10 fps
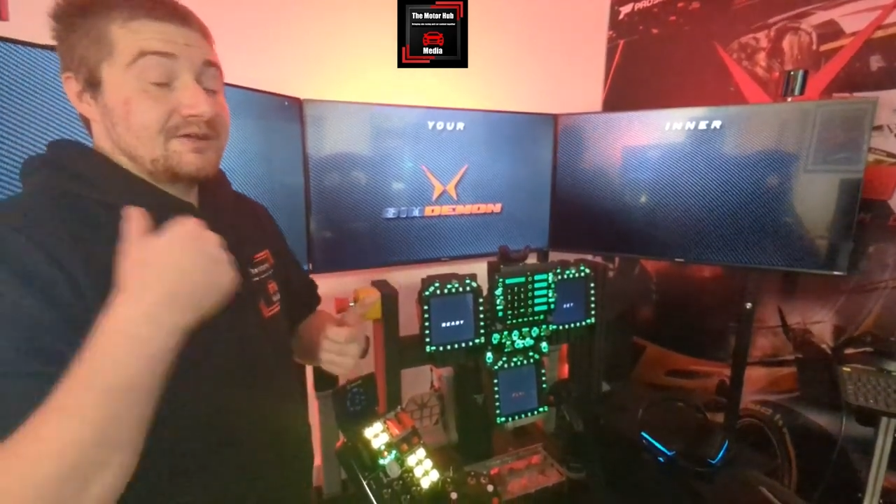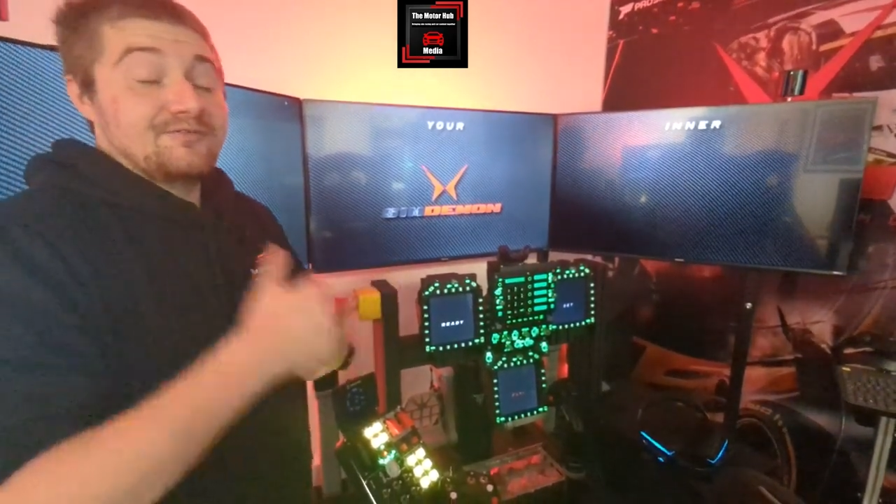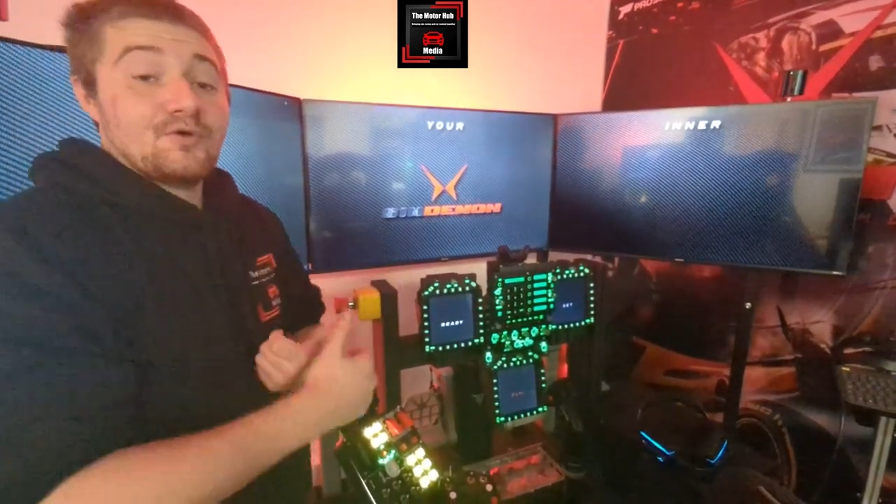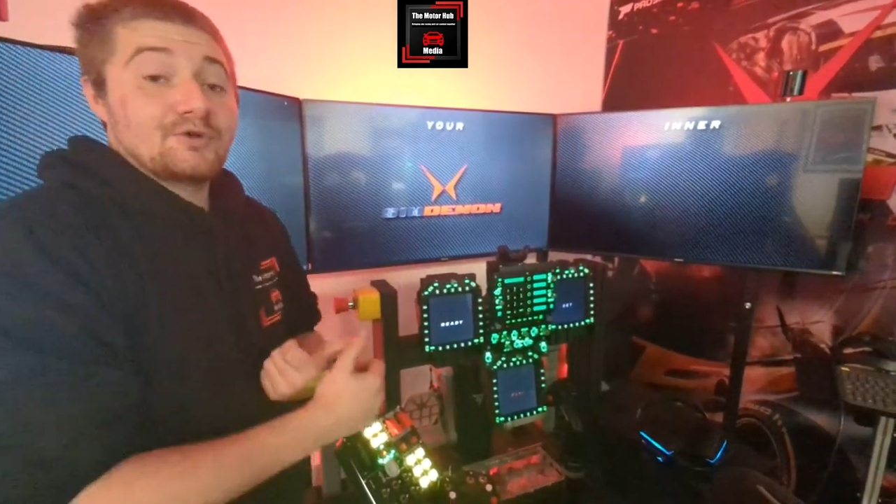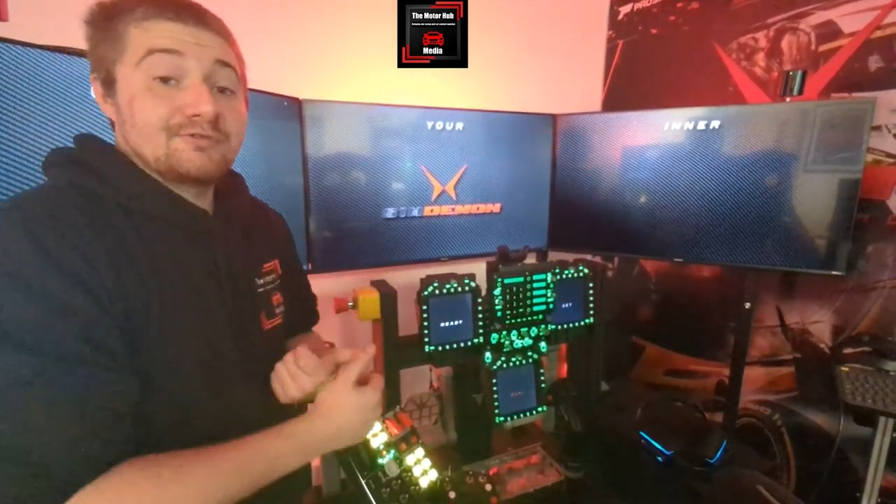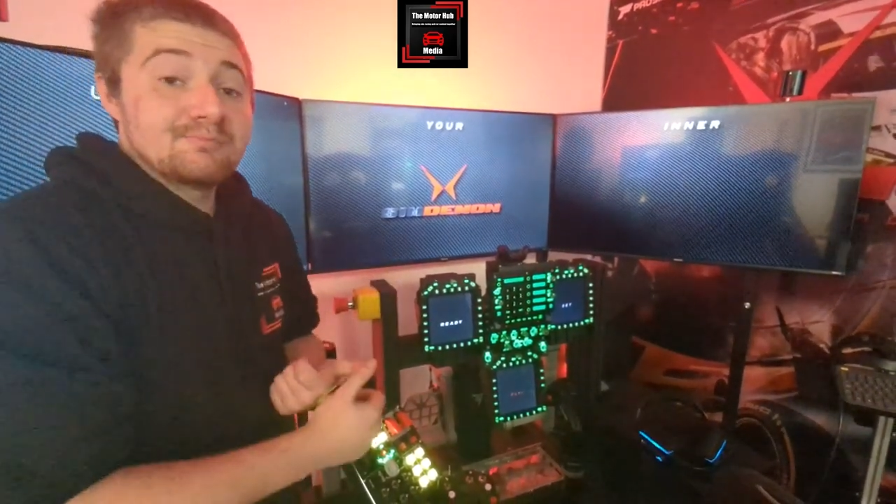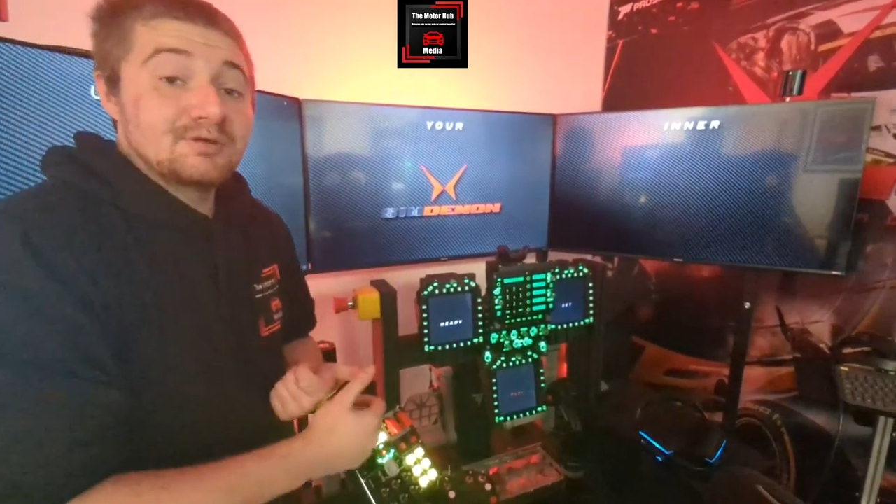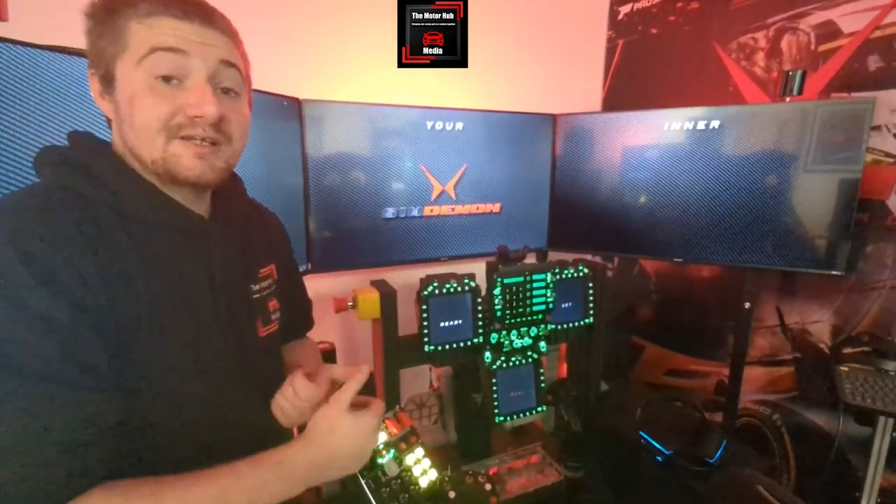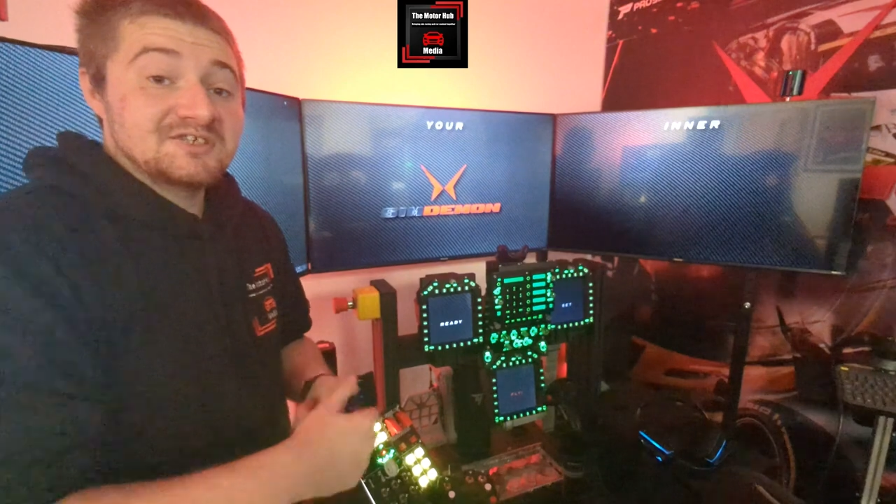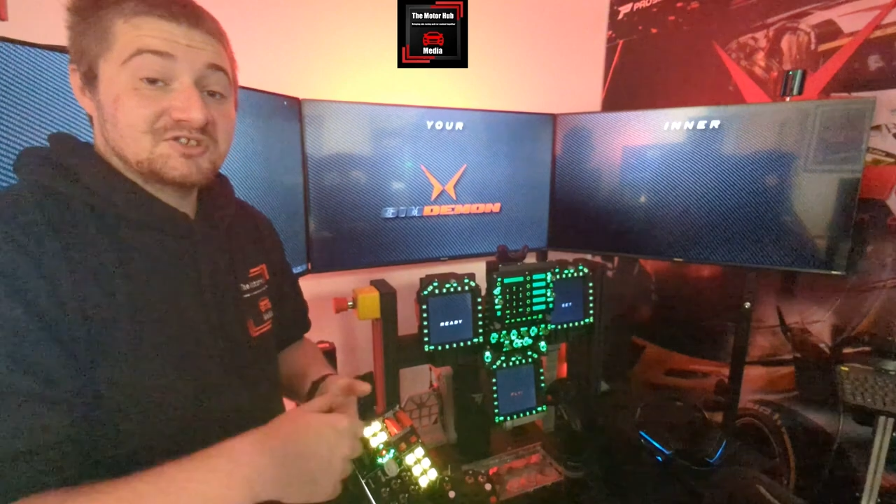firing
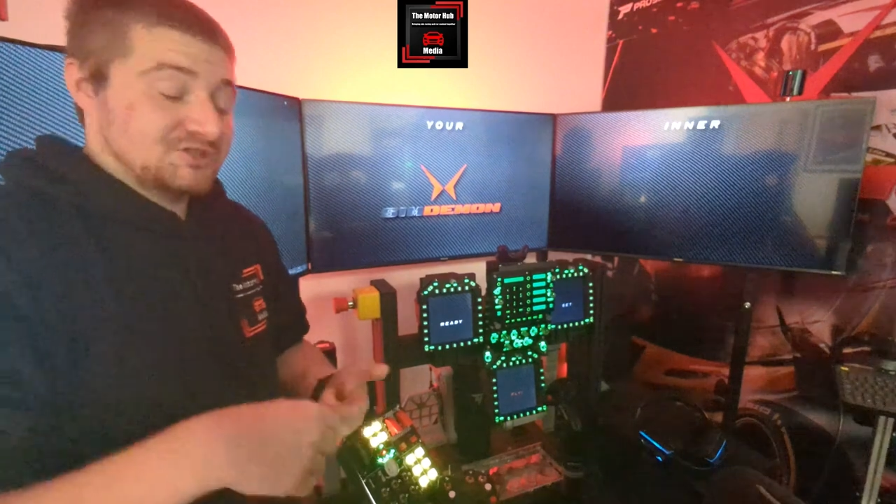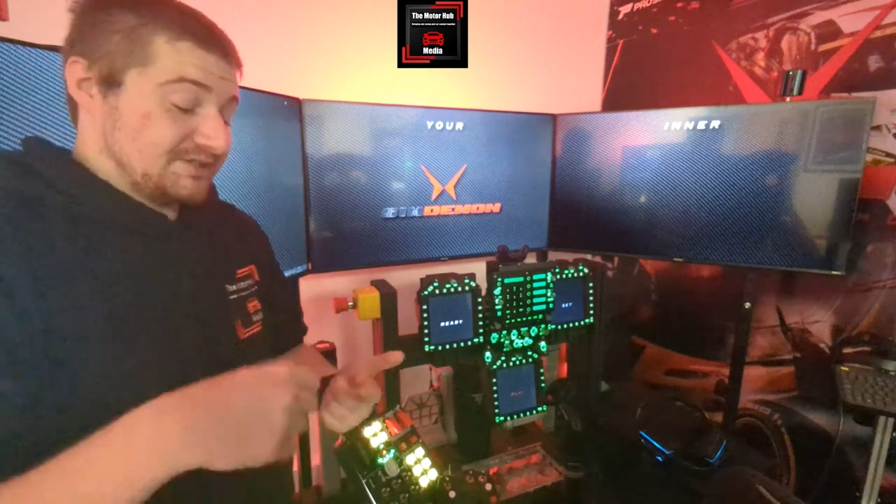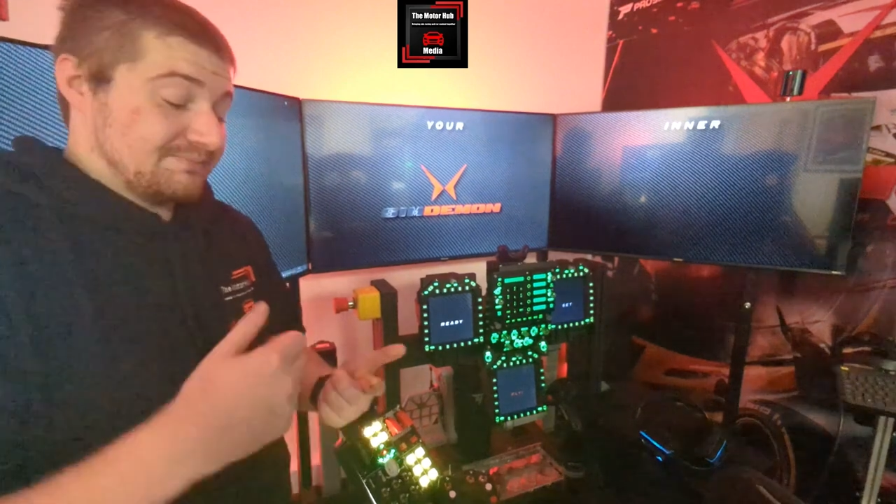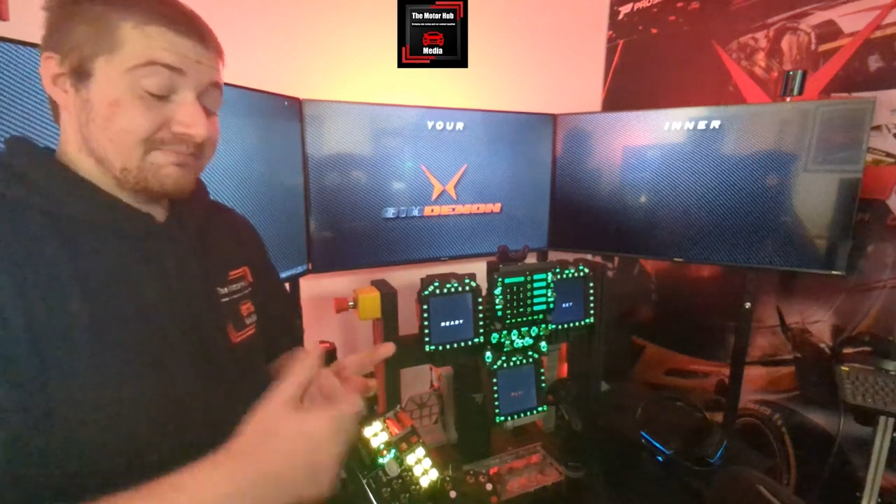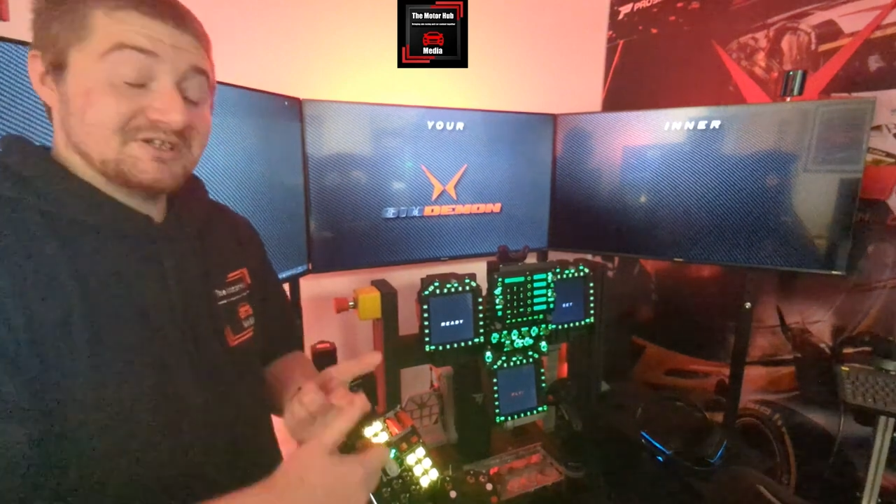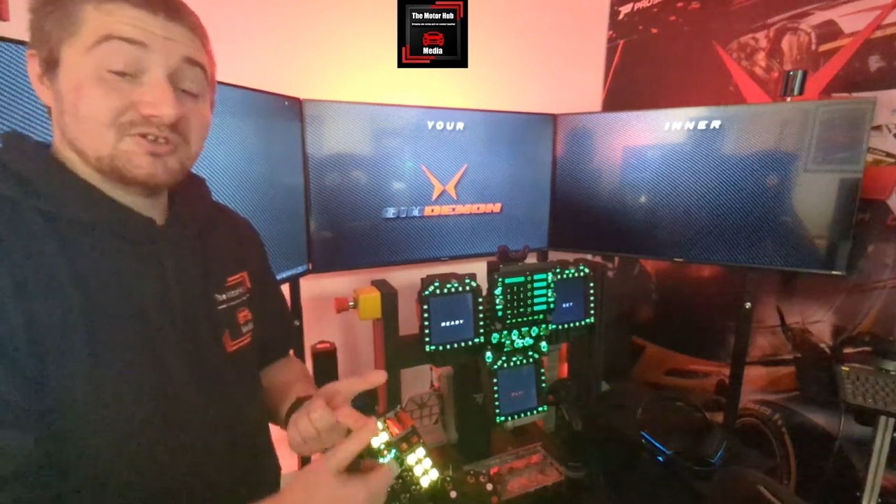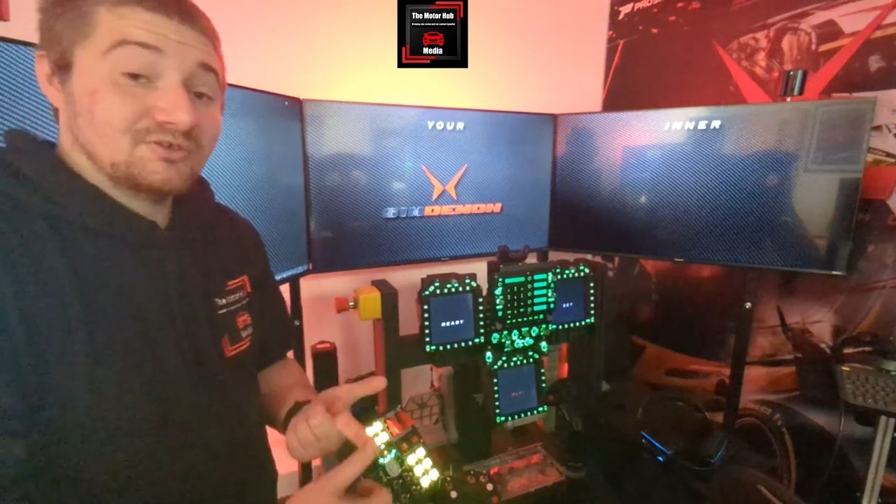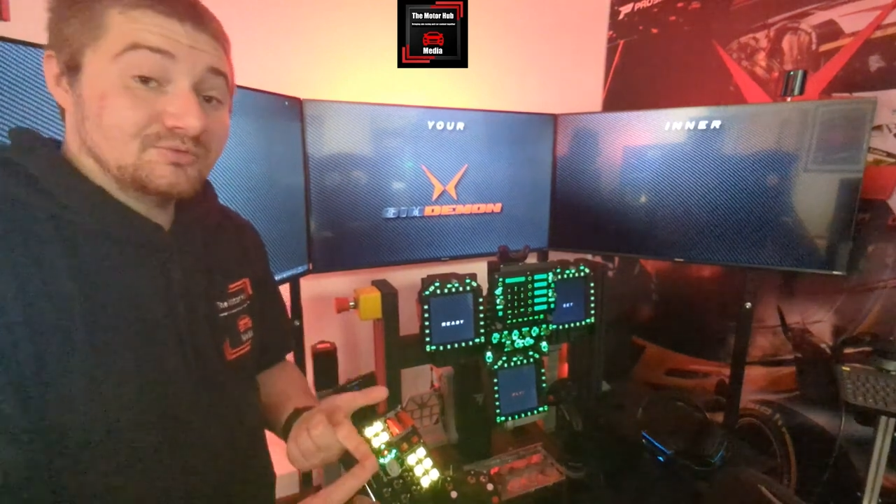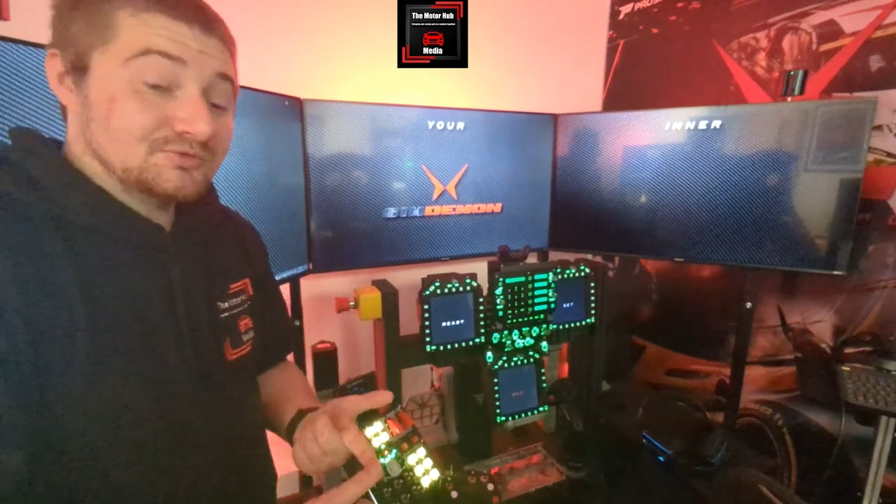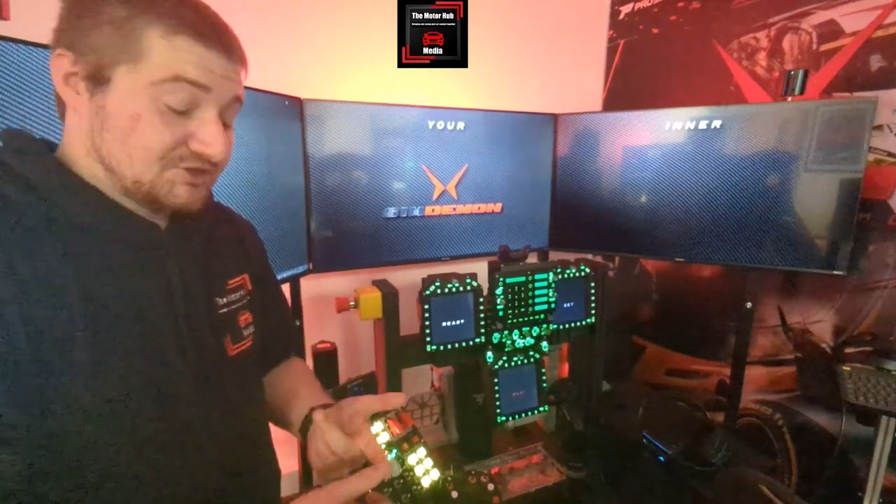bullets to your
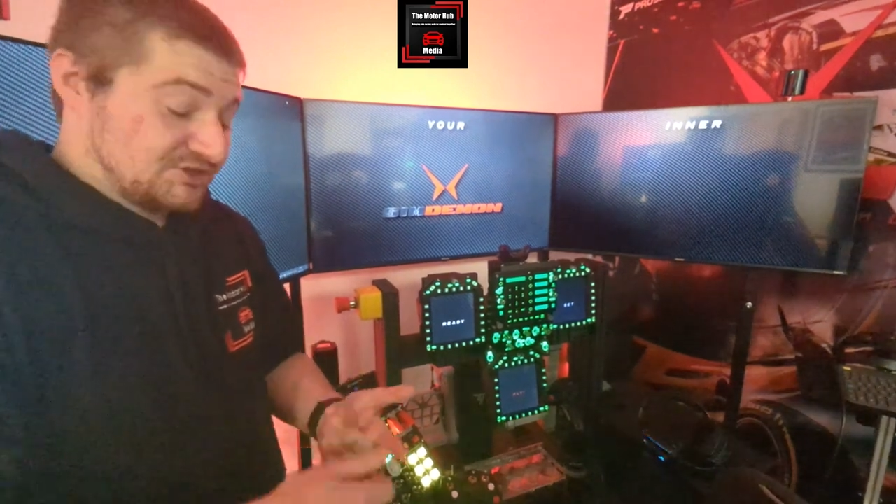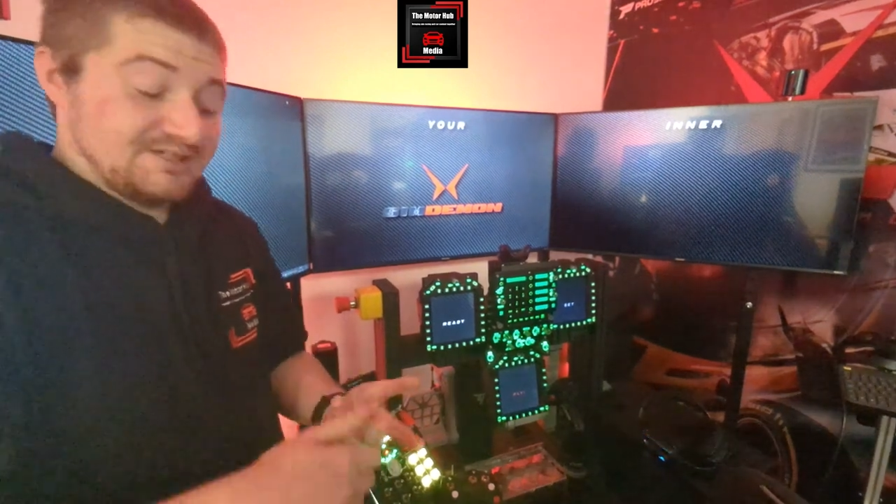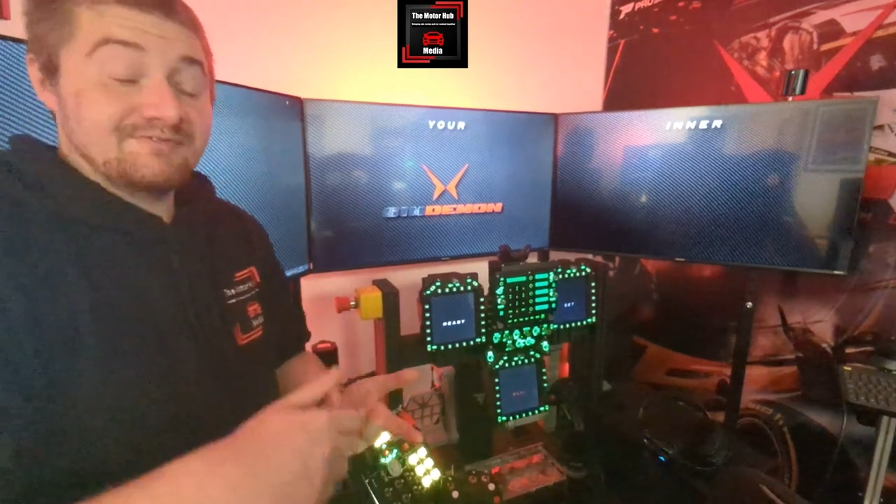missiles to